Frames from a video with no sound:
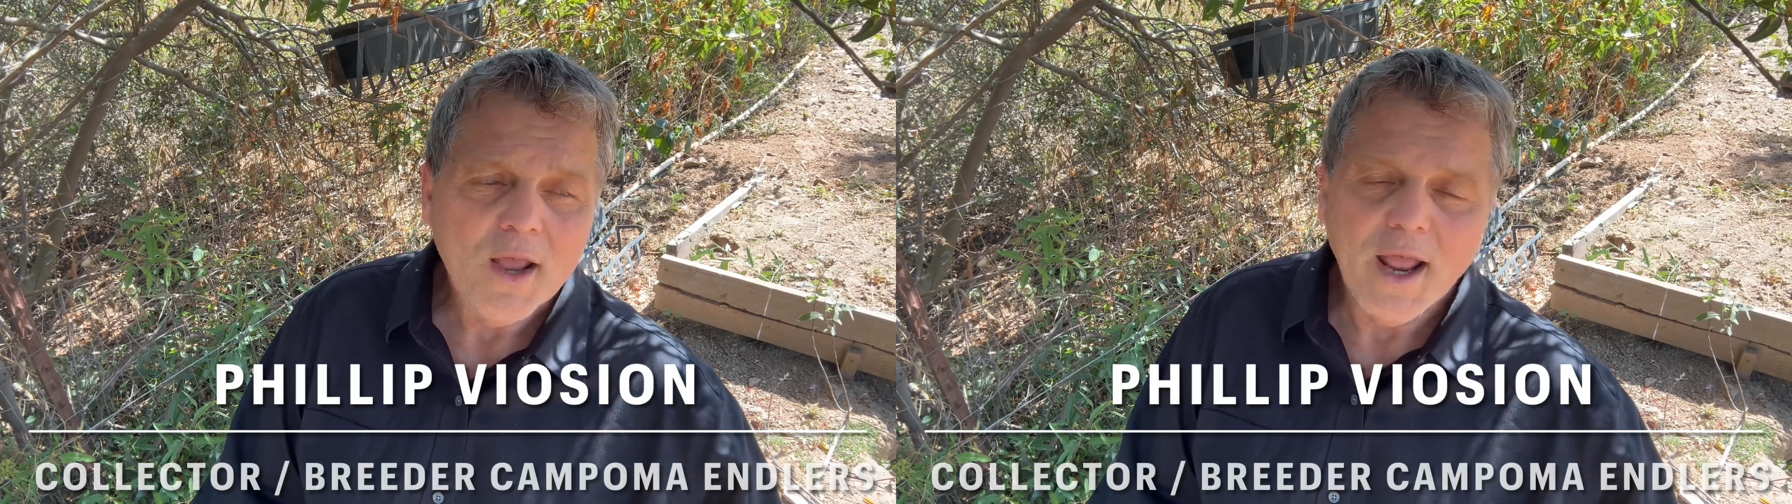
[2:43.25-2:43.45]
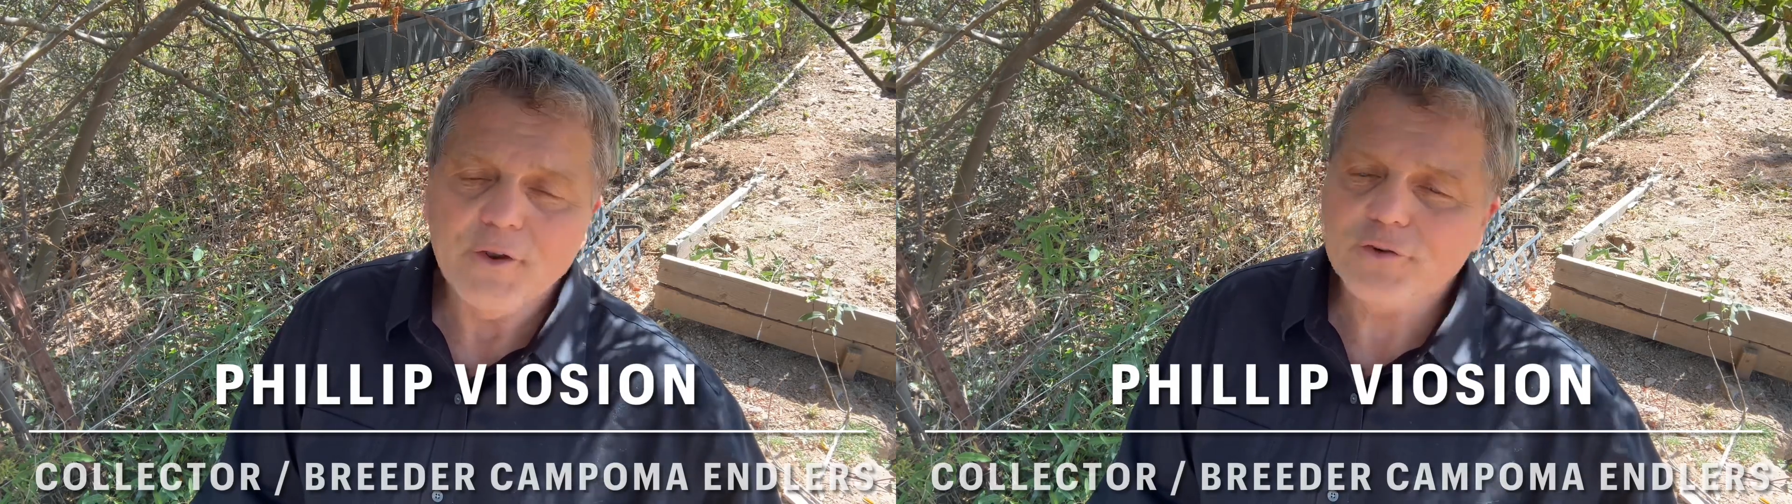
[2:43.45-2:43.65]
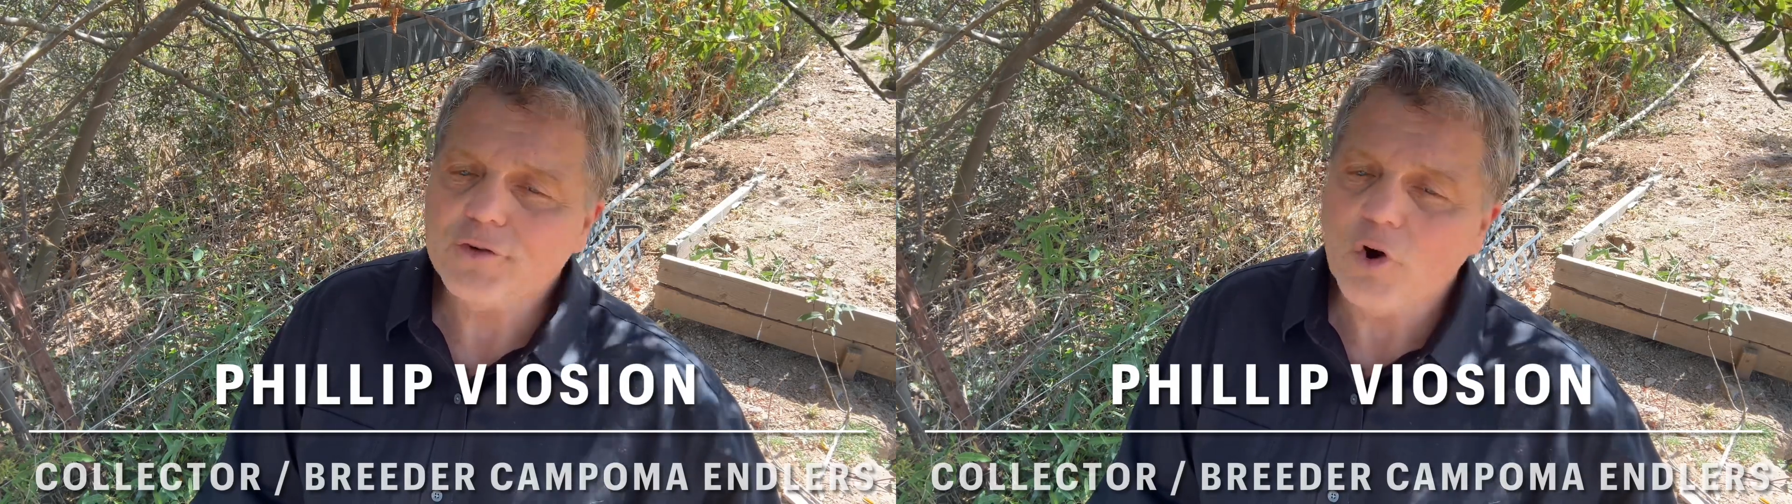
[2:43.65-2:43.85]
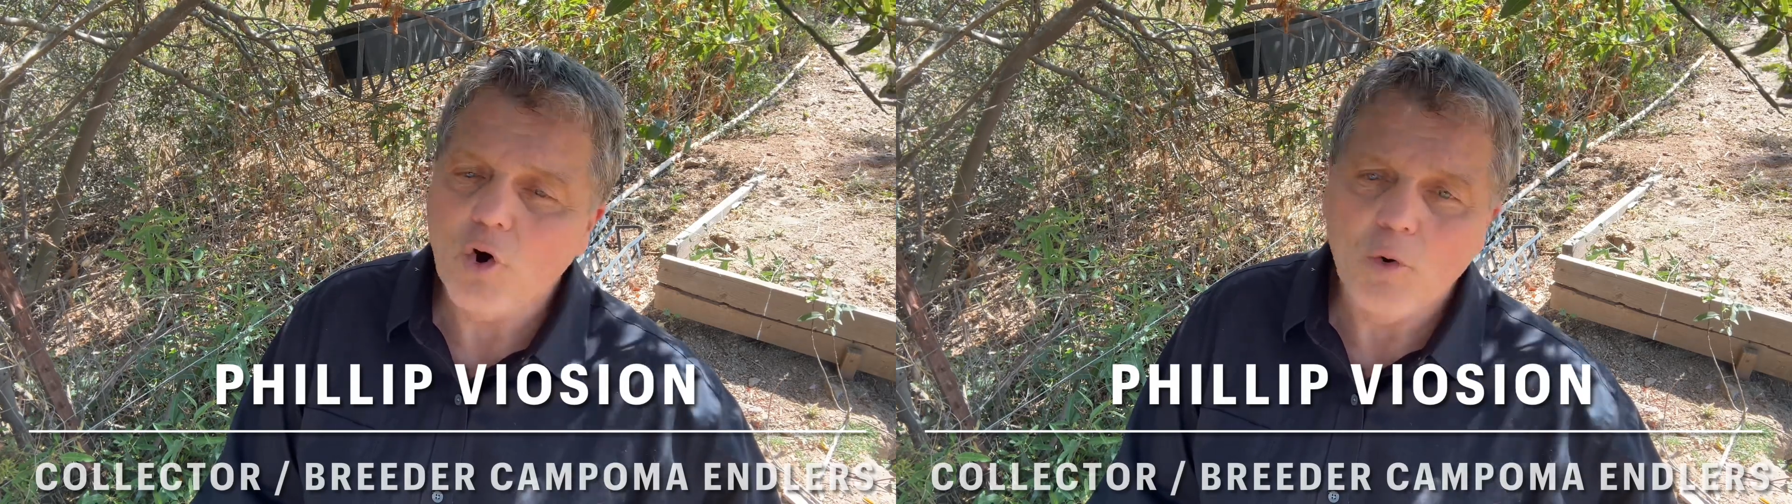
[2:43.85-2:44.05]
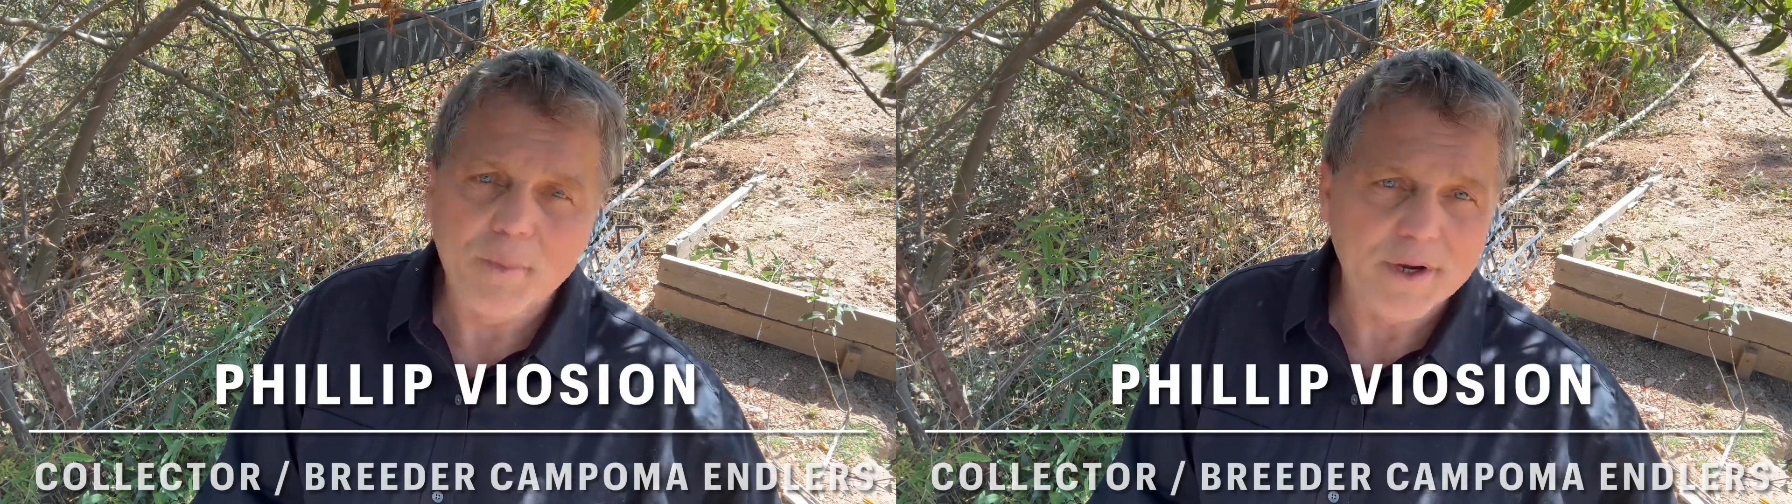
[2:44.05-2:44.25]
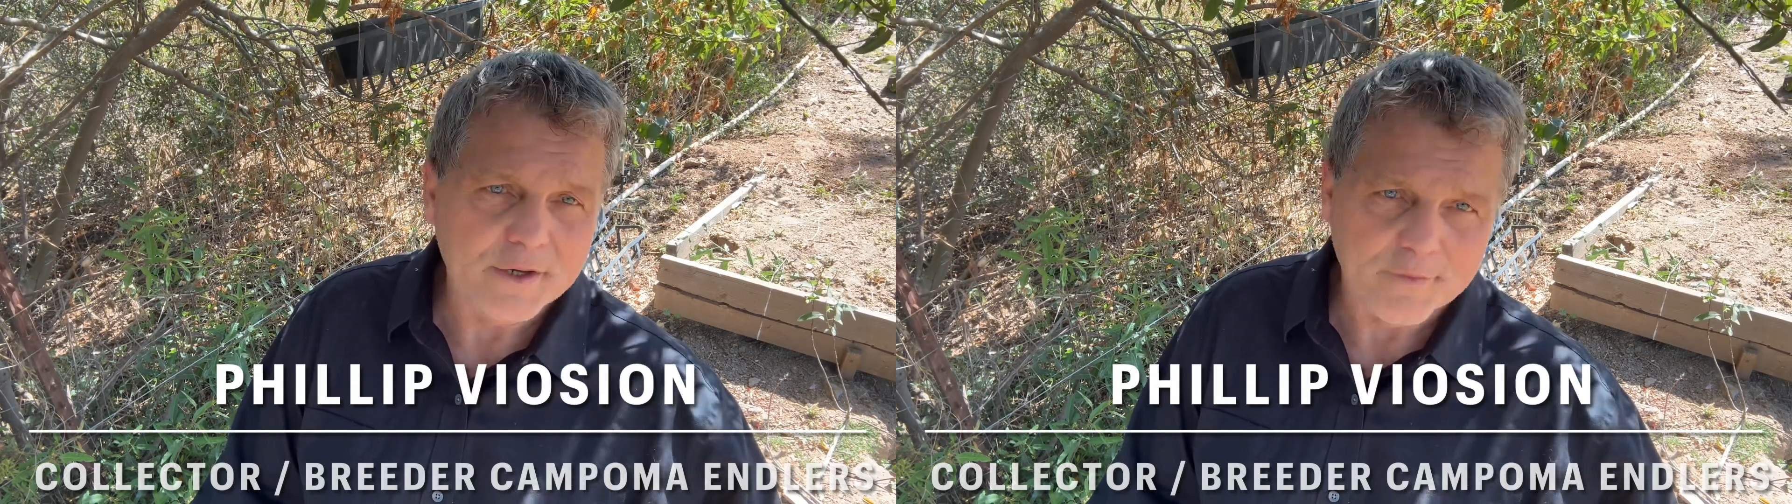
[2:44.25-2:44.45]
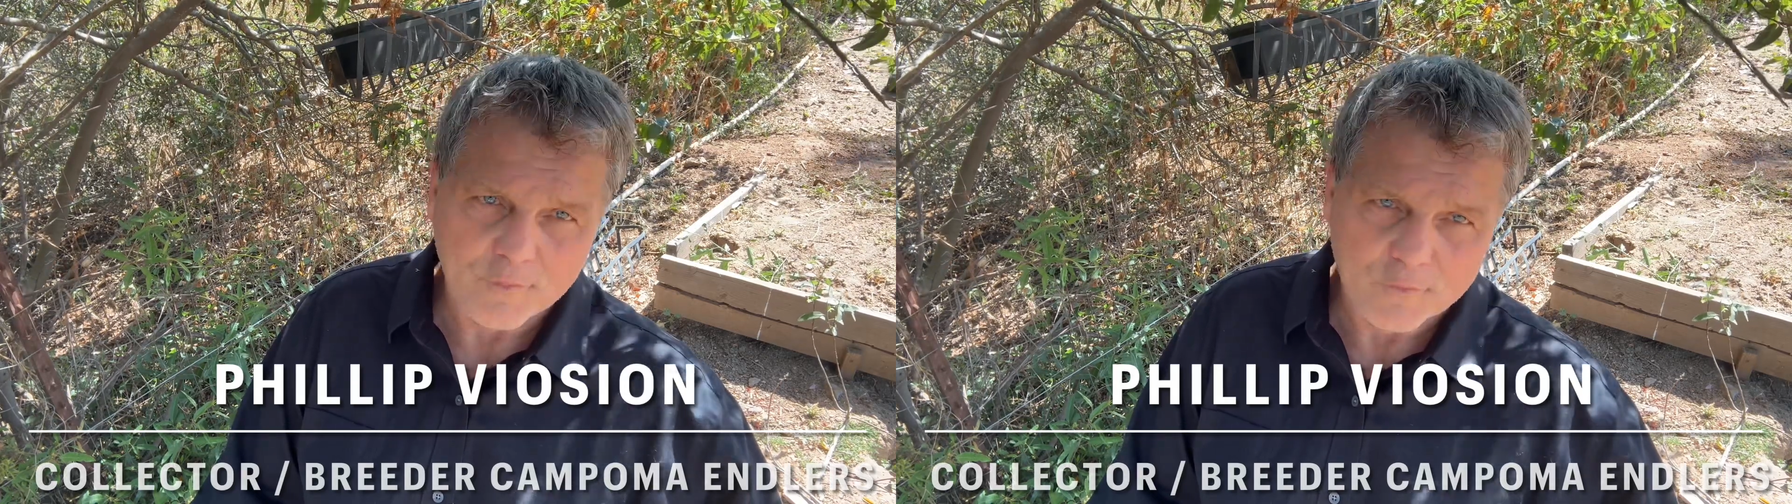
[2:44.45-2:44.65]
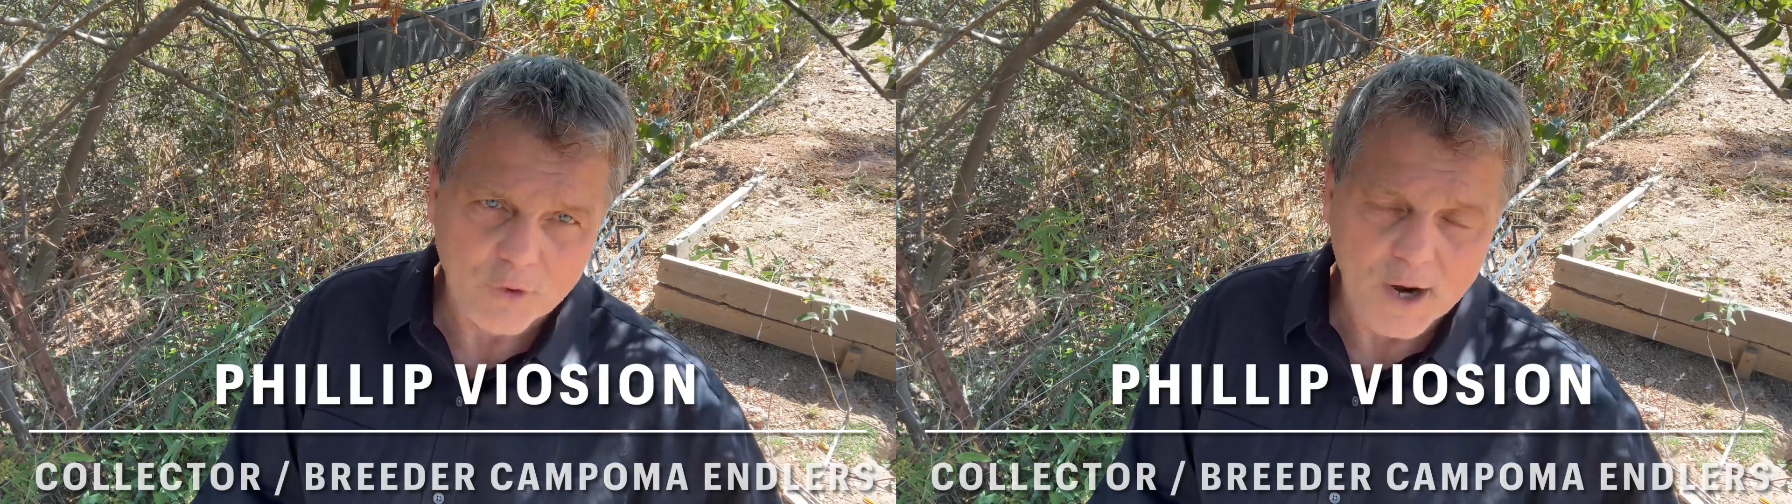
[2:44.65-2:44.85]
and so many
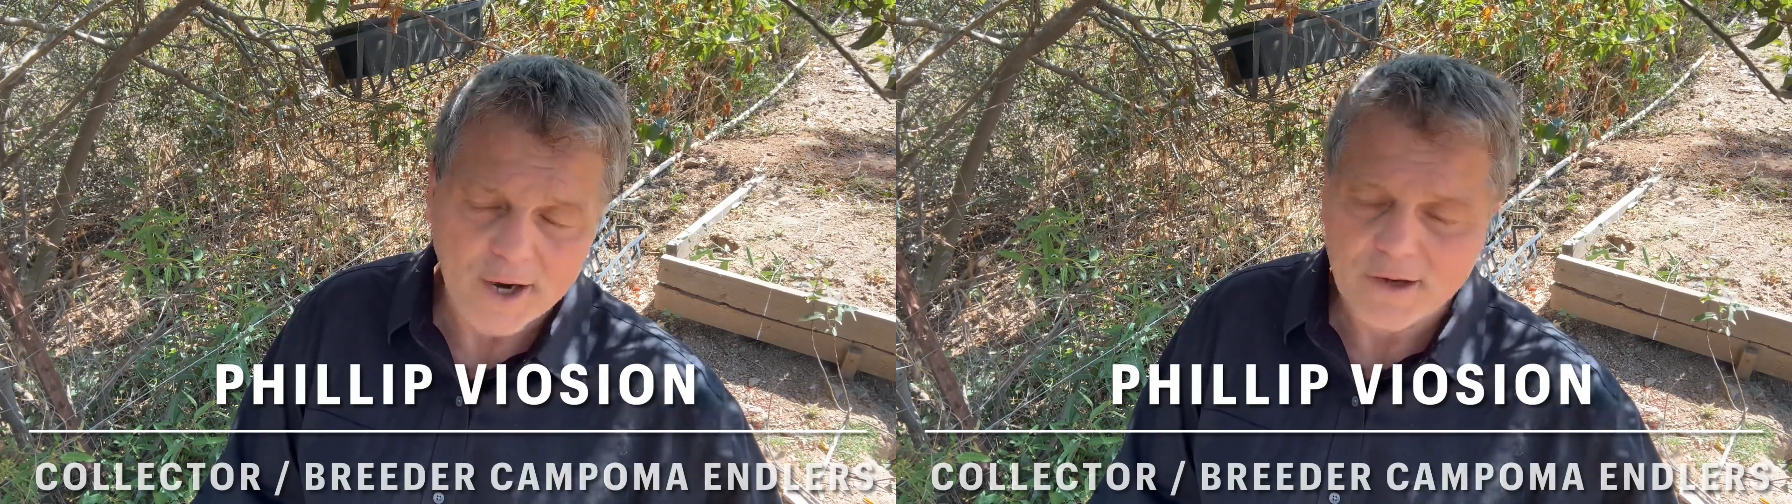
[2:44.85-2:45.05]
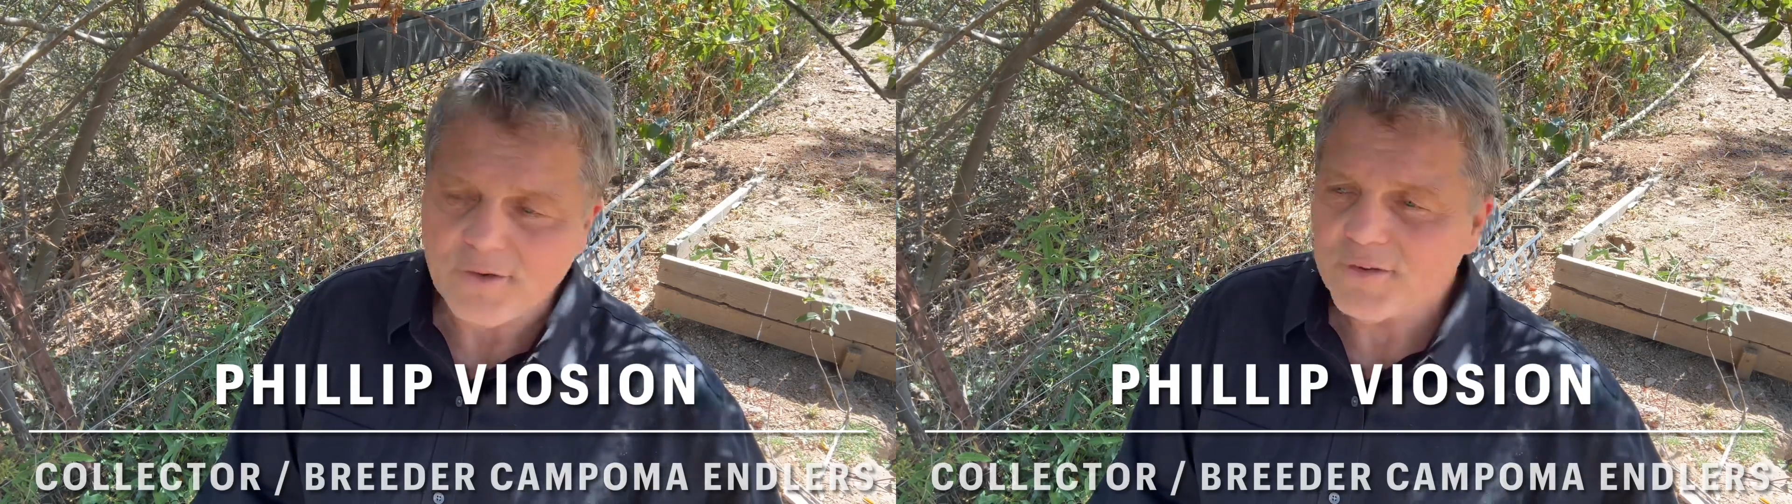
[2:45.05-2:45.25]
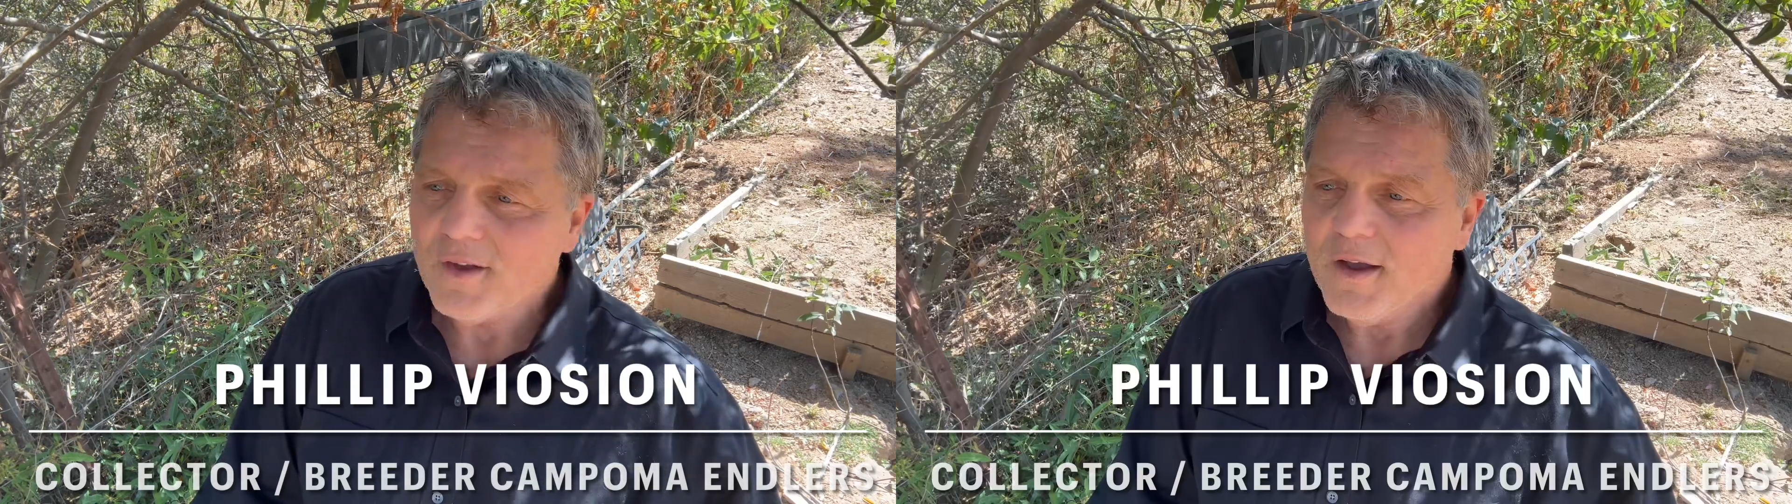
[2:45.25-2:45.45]
different varieties